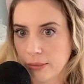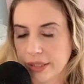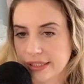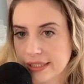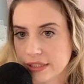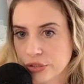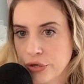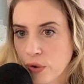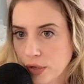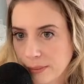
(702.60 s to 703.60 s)
He says
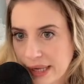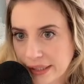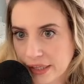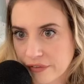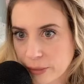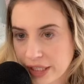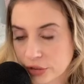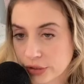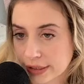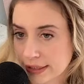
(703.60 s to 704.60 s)
no compelling government
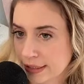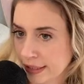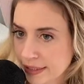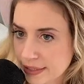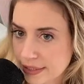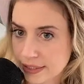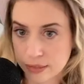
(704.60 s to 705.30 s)
interest exists